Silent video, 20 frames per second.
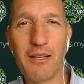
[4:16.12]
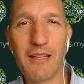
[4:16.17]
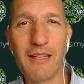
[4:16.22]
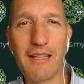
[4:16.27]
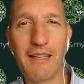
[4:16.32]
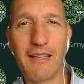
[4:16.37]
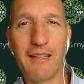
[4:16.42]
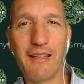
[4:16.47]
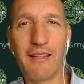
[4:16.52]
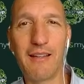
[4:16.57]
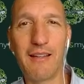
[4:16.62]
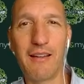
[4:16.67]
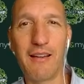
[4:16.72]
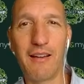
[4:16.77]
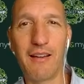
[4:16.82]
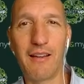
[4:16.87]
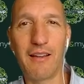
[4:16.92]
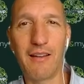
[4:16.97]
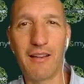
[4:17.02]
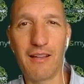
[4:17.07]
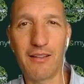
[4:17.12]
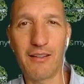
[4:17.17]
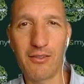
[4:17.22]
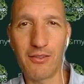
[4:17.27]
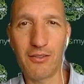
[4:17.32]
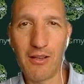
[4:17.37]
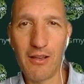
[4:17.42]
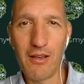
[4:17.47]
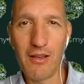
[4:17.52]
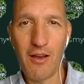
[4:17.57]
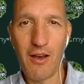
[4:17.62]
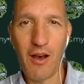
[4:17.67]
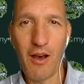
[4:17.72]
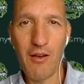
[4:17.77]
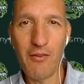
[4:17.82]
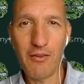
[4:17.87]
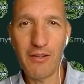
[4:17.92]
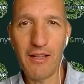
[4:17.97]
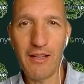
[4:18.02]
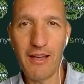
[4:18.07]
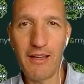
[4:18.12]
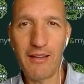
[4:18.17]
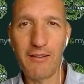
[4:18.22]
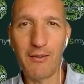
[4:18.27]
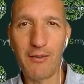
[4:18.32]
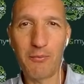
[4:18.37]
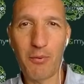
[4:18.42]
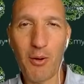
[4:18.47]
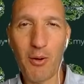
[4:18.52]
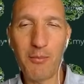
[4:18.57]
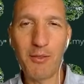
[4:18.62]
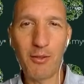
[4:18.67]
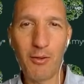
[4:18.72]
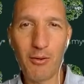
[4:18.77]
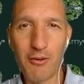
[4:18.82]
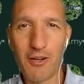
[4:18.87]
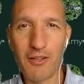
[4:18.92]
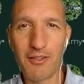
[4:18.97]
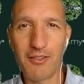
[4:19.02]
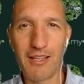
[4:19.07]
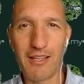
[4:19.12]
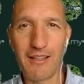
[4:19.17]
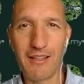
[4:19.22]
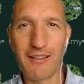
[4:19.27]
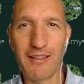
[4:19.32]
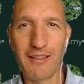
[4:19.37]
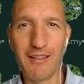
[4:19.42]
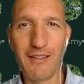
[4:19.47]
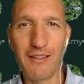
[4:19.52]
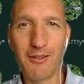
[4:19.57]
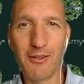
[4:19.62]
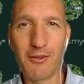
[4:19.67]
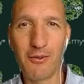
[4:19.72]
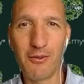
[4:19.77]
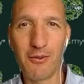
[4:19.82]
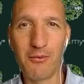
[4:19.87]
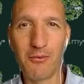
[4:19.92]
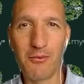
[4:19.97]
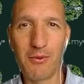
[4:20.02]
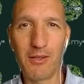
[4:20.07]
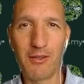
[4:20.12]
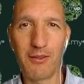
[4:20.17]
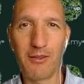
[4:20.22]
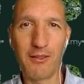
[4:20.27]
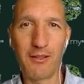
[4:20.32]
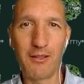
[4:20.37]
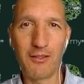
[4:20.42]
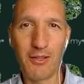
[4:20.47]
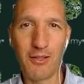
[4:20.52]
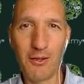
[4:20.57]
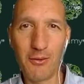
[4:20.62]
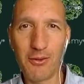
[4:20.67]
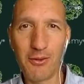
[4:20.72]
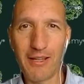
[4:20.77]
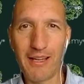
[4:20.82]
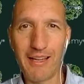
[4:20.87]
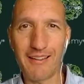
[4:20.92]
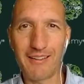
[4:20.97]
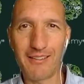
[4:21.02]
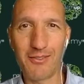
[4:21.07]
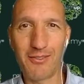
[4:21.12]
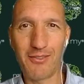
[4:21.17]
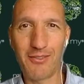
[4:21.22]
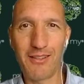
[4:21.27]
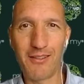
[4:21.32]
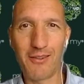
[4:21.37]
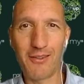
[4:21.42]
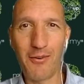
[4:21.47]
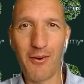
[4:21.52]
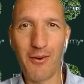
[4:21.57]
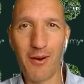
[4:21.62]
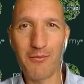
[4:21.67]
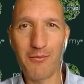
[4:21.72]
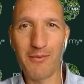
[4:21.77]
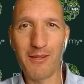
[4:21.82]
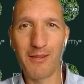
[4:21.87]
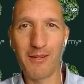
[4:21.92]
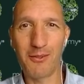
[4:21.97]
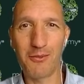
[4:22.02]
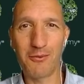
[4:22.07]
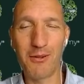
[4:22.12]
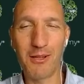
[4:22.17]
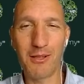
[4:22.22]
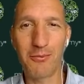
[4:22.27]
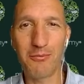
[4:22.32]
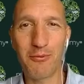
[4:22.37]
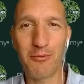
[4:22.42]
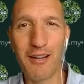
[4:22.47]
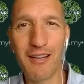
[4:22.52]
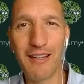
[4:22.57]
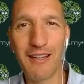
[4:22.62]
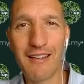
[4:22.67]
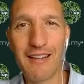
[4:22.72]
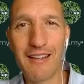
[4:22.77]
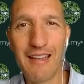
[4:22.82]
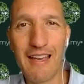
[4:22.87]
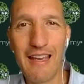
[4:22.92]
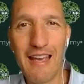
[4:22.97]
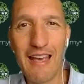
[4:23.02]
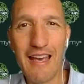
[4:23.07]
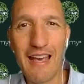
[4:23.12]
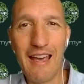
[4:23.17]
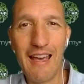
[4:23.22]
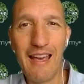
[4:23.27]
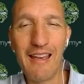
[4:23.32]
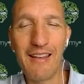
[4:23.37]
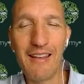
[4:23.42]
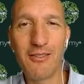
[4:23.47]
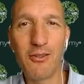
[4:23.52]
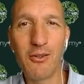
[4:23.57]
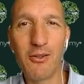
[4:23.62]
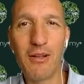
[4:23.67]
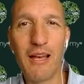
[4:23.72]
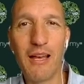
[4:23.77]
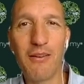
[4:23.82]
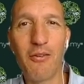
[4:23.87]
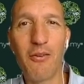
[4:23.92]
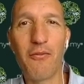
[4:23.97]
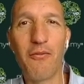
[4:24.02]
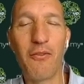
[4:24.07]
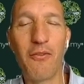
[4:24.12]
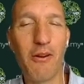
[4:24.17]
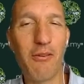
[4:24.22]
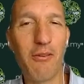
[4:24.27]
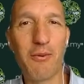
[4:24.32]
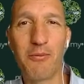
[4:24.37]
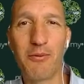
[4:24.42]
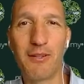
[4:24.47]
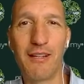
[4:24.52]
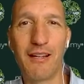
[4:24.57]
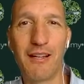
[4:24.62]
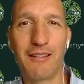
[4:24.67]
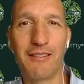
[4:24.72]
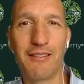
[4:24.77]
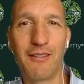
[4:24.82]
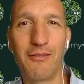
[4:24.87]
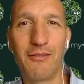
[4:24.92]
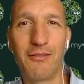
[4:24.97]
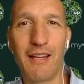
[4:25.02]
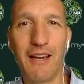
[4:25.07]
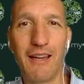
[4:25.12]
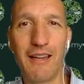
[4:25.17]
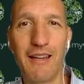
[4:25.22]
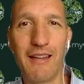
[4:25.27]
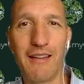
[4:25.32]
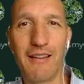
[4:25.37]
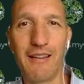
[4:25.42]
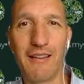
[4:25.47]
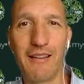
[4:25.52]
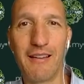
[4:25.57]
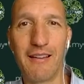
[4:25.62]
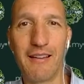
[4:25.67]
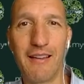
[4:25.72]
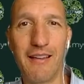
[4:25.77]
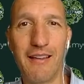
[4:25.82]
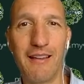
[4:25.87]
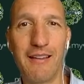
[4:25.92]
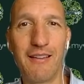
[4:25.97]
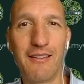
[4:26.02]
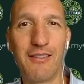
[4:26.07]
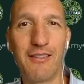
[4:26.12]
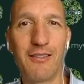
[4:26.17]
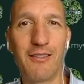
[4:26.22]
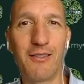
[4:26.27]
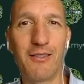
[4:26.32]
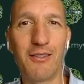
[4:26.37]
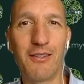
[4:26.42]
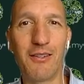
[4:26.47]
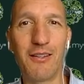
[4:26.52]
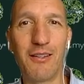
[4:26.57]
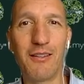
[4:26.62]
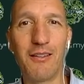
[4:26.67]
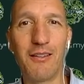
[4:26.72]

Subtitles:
really, I guess, overlay this Pomodoro technique with these health hacks in the 5-minute rest break, and you'll have a very productive day. And